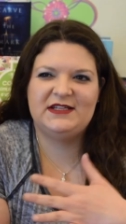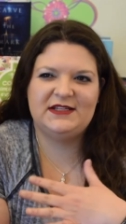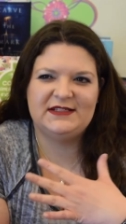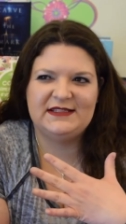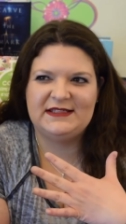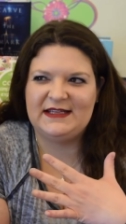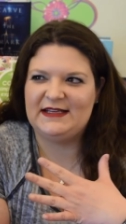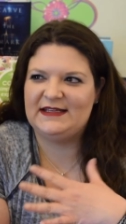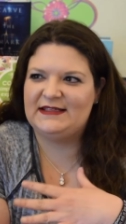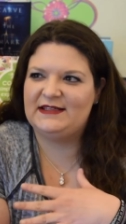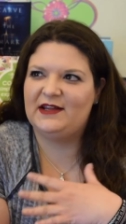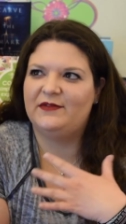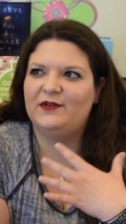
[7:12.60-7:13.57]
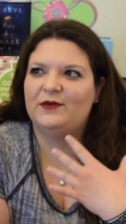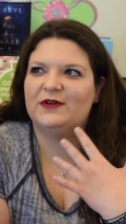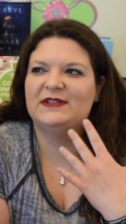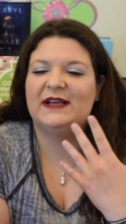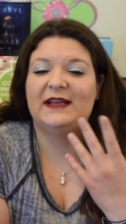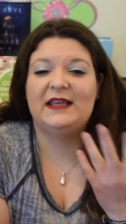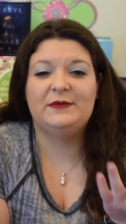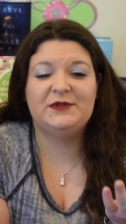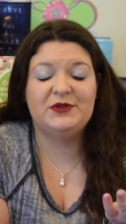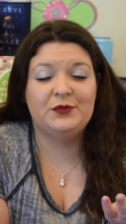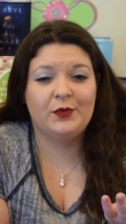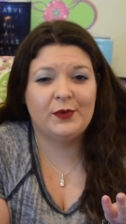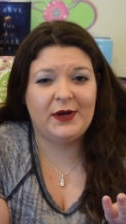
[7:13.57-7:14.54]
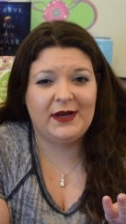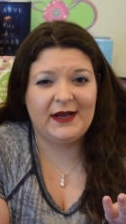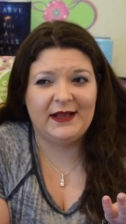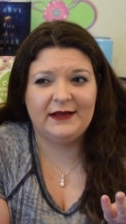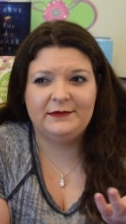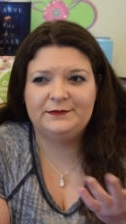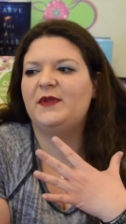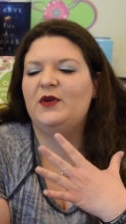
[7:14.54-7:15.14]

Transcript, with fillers: of your seat. Of course, that keeps you reading.